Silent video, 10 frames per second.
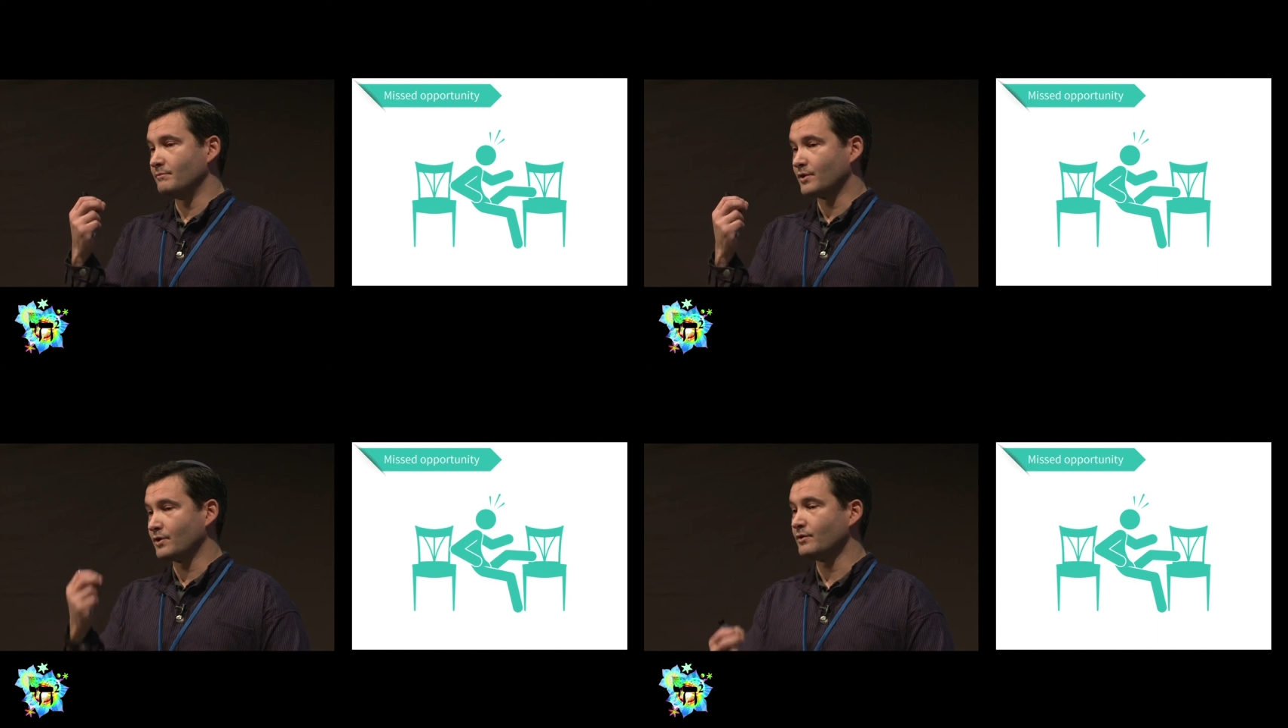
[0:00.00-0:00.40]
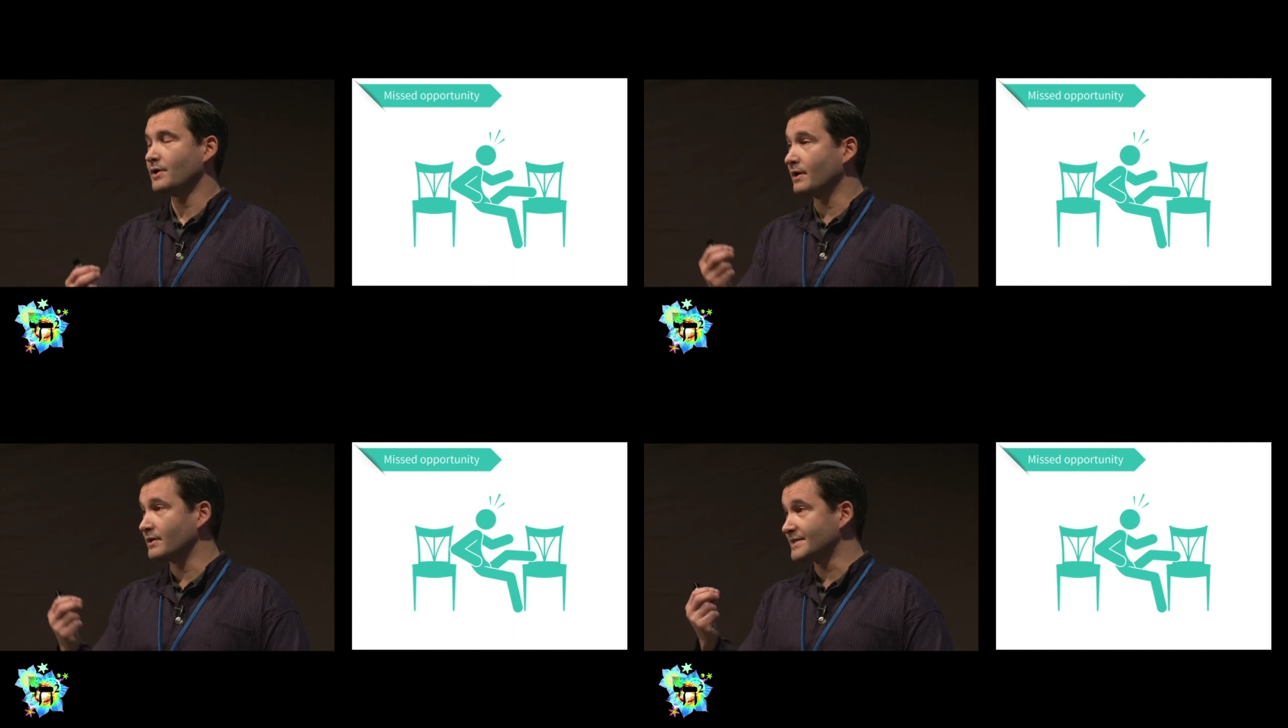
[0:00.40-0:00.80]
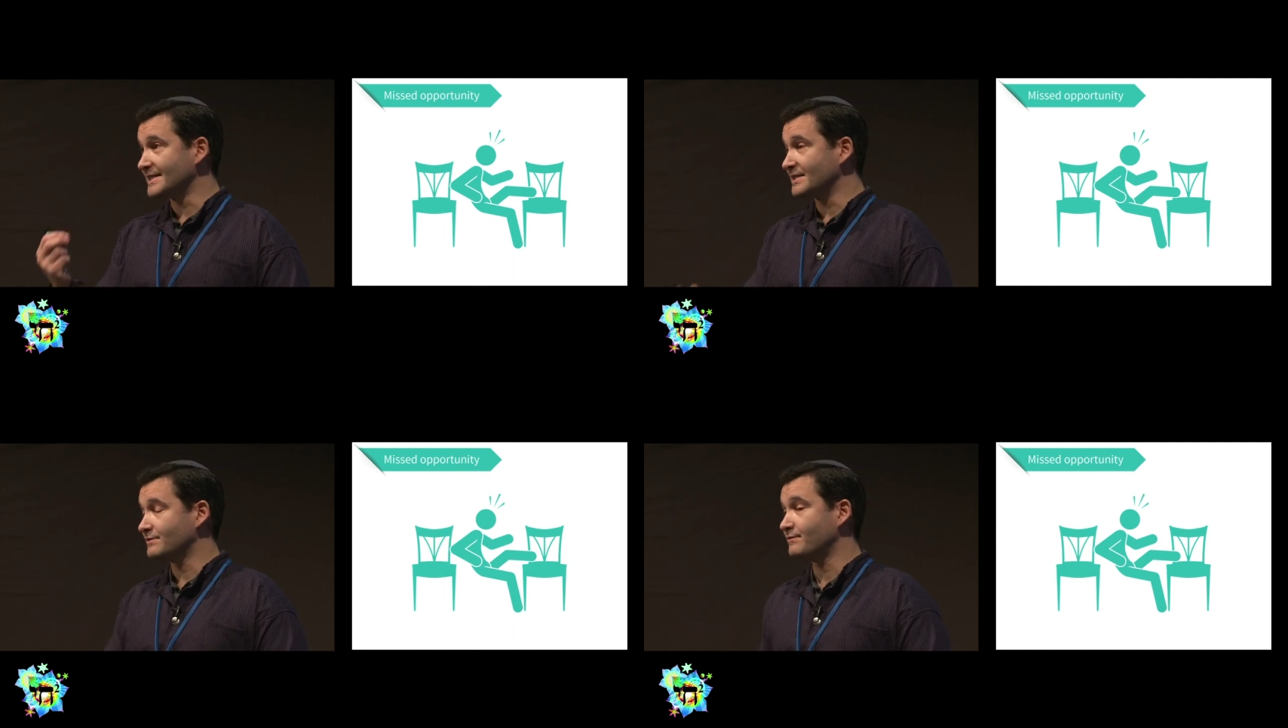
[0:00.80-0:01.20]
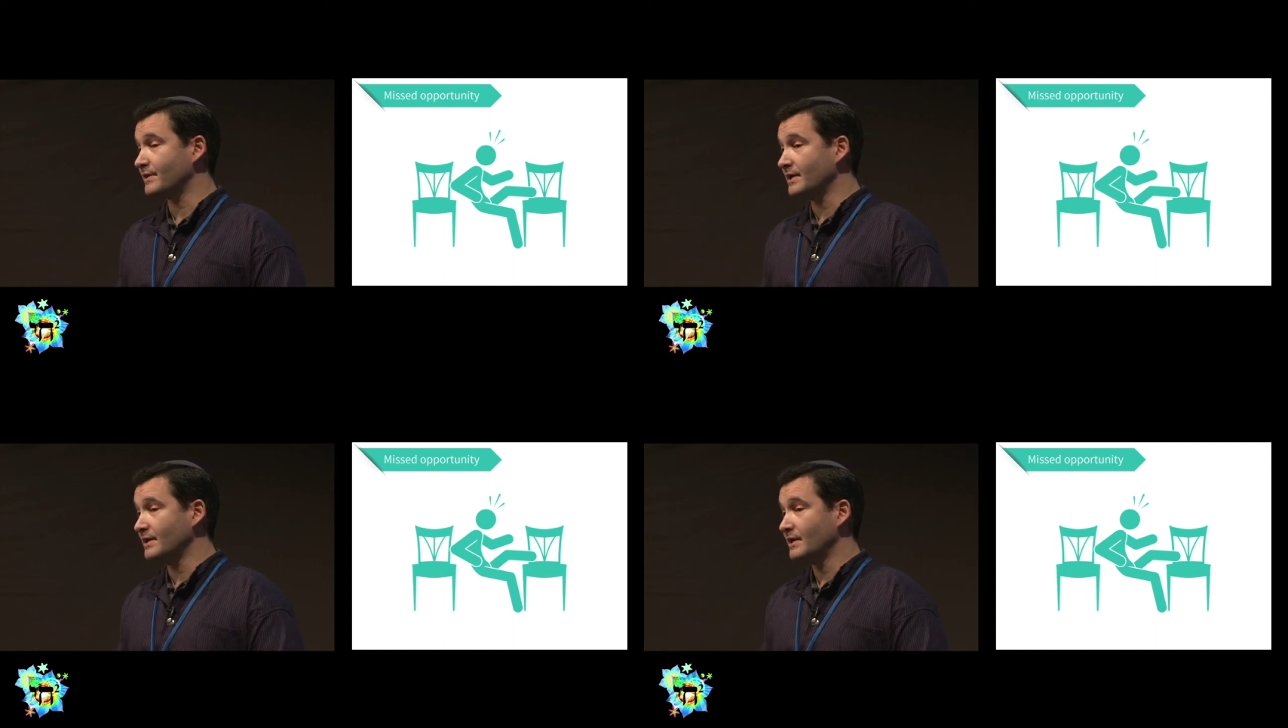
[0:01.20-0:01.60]
um, currently are
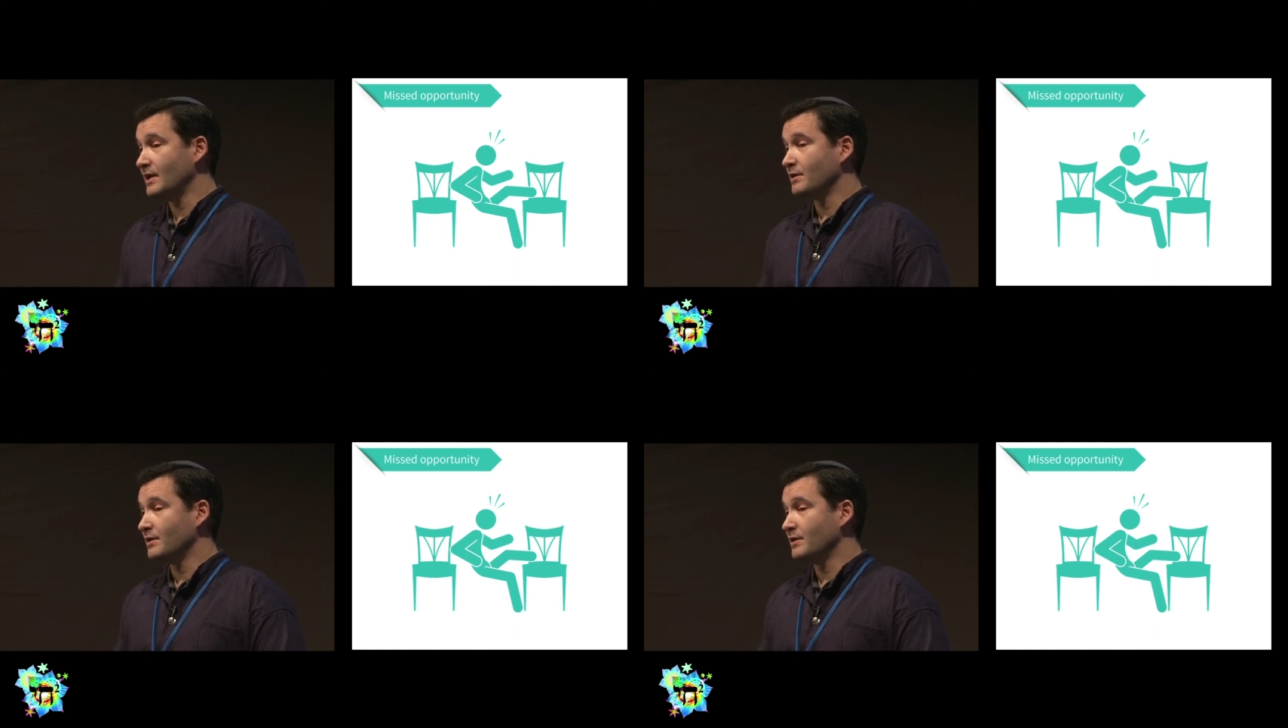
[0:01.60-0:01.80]
disease-free